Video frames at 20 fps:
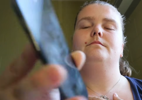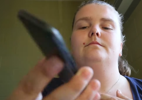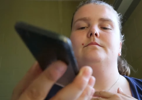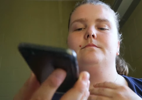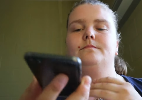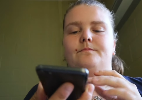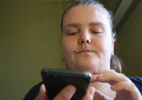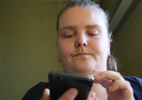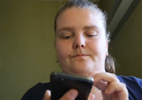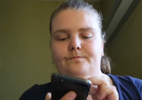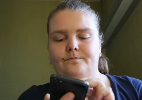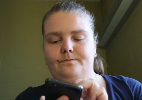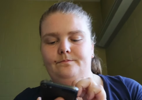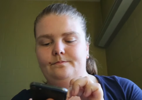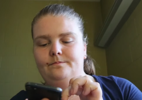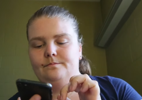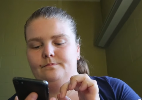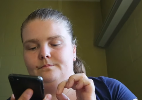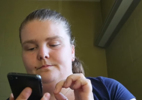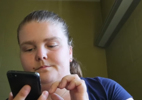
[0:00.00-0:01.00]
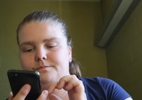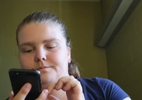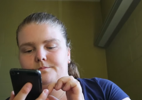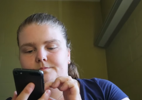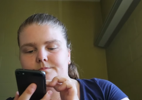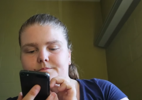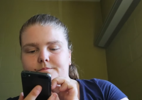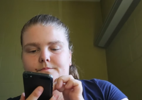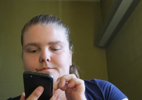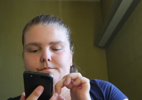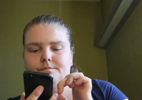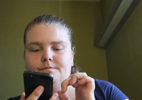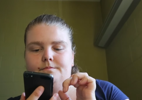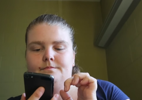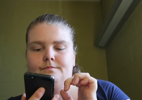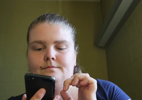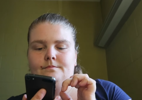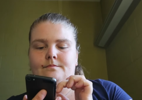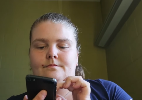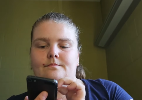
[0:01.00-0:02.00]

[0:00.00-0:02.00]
No one is speaking in this clip.